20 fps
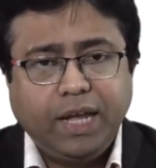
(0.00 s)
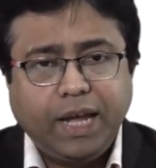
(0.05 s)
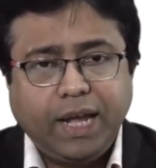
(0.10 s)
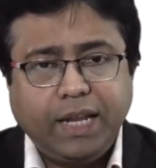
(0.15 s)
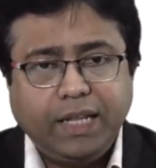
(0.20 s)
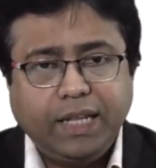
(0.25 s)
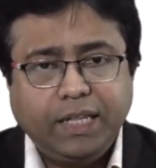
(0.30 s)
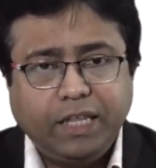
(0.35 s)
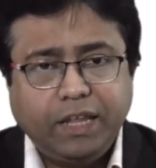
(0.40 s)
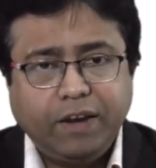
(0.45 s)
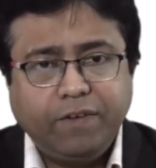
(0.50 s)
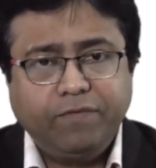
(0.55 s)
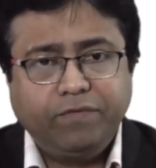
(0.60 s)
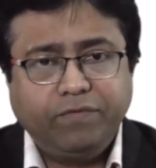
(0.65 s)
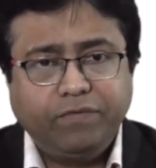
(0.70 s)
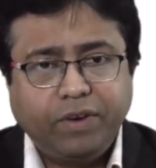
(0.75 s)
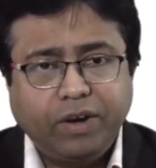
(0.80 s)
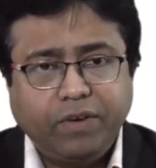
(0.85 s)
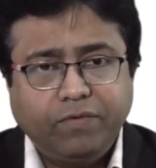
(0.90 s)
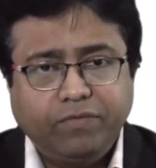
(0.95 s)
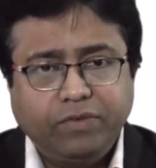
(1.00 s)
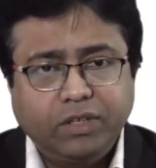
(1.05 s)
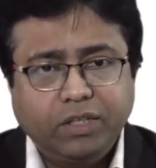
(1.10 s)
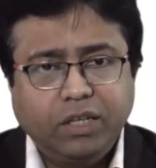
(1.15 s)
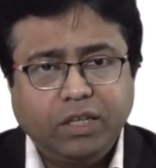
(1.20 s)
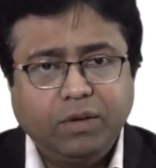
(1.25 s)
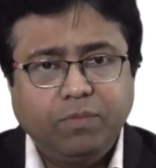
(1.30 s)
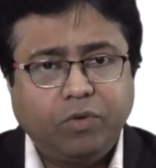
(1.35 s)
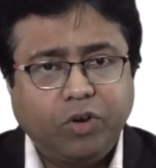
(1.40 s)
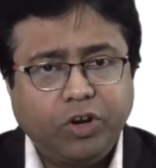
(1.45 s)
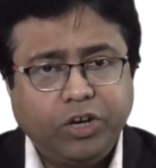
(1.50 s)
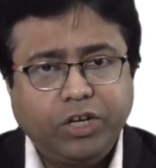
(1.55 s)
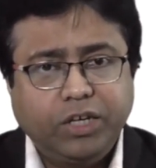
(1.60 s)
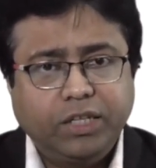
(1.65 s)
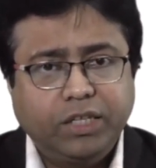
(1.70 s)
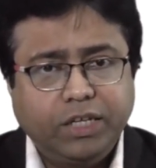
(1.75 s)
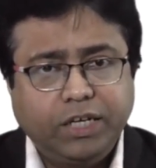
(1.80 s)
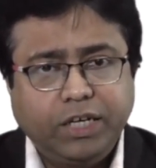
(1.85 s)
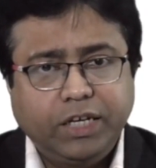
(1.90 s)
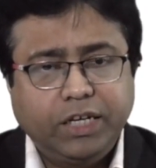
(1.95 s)
and then further monitor
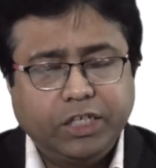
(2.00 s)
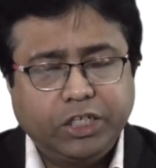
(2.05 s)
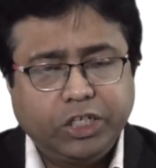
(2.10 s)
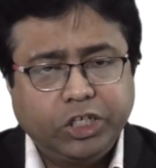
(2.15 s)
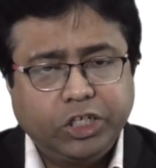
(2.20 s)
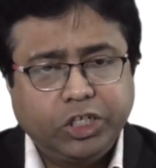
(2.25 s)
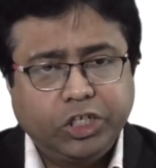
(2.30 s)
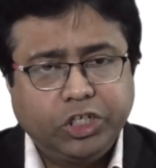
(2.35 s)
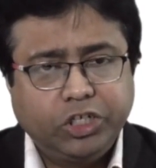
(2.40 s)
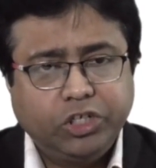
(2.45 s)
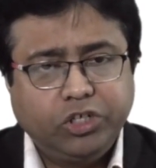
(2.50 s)
the data sets.